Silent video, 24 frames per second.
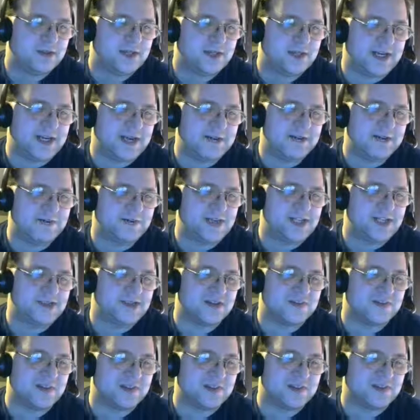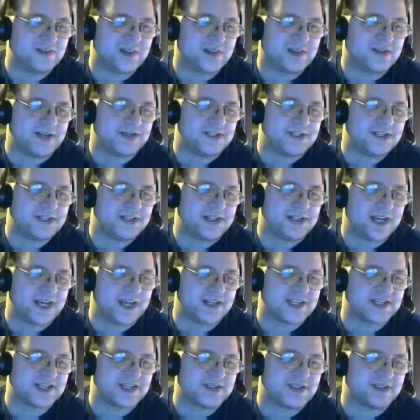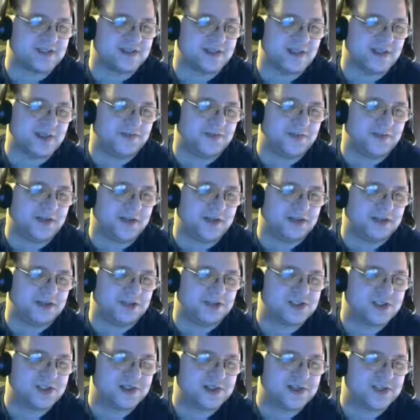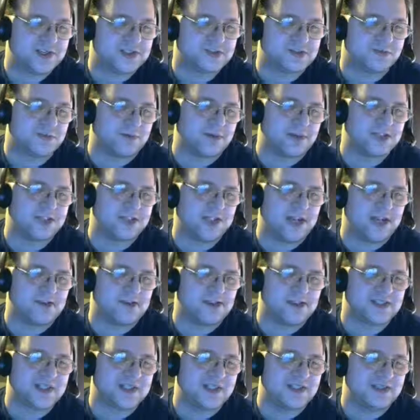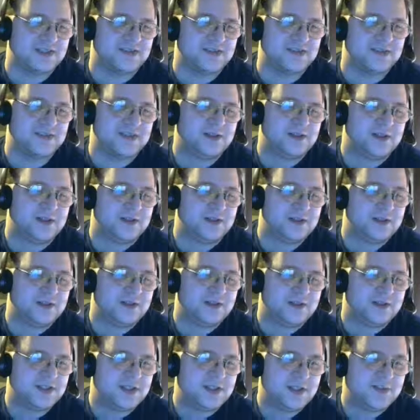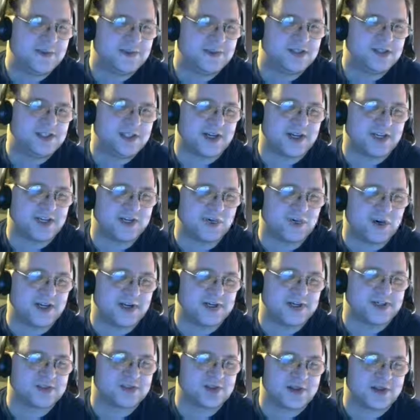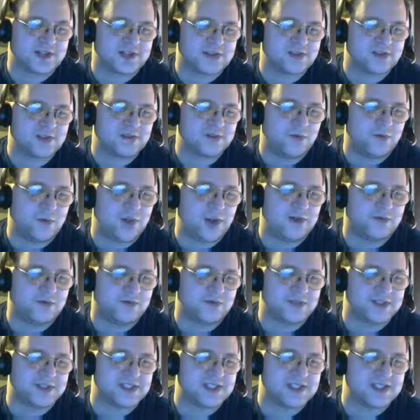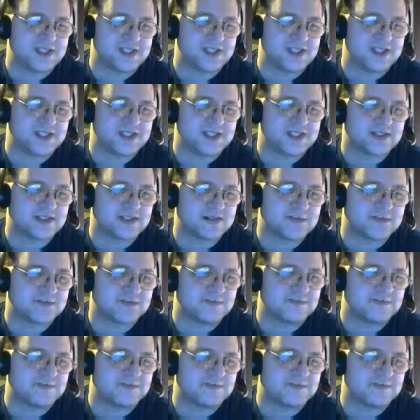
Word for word: Dynamic Beeson built a magnificent castle and lived a luxurious, rich lifestyle. The humans desiring quieter surroundings moved away from the cities.